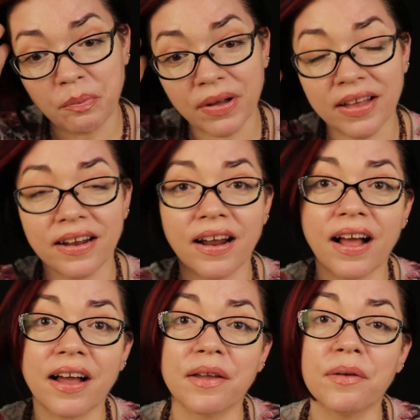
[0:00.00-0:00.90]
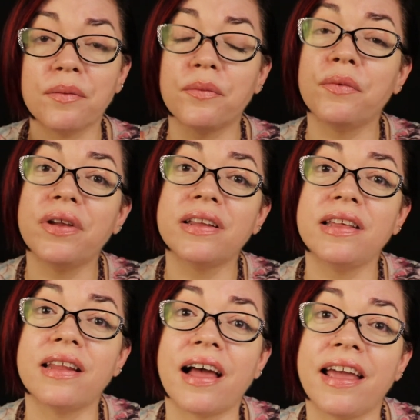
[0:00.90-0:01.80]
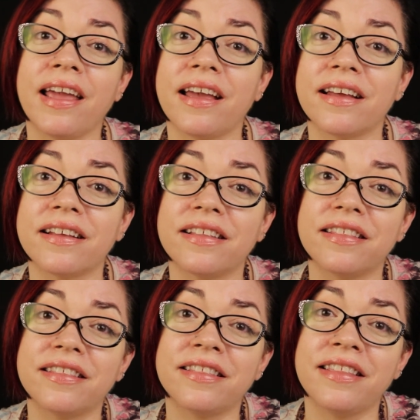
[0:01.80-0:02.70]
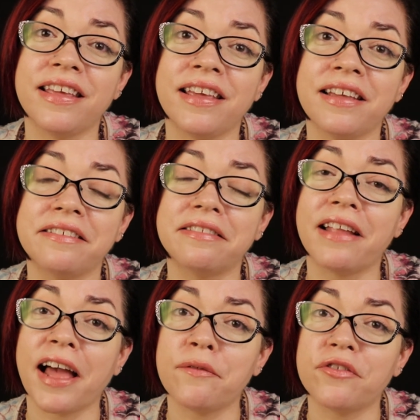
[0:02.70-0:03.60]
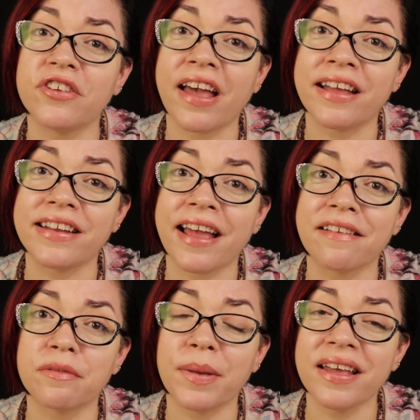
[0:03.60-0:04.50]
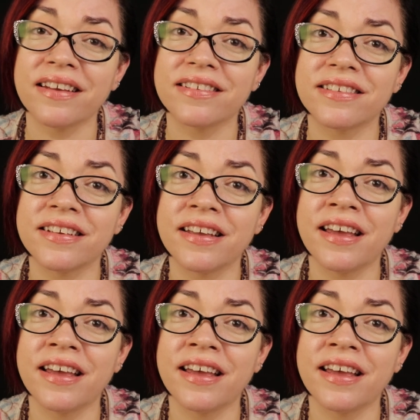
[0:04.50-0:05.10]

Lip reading: But I really like the live chat aspect,